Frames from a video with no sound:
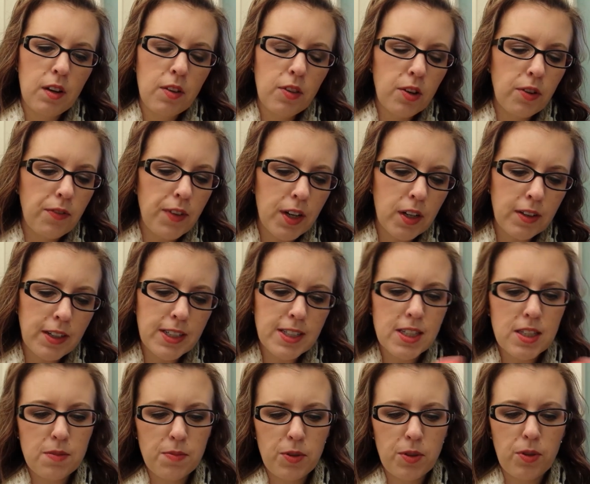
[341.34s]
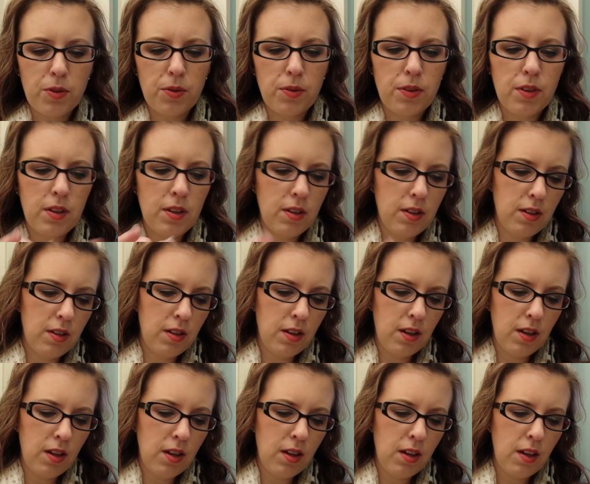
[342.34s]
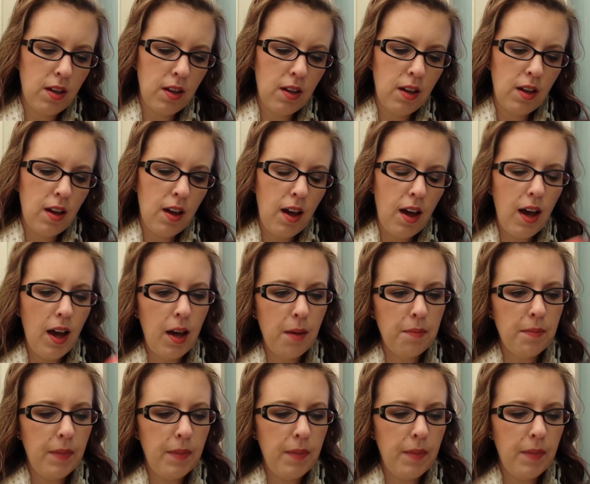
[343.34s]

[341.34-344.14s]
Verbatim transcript: They're very smooth. I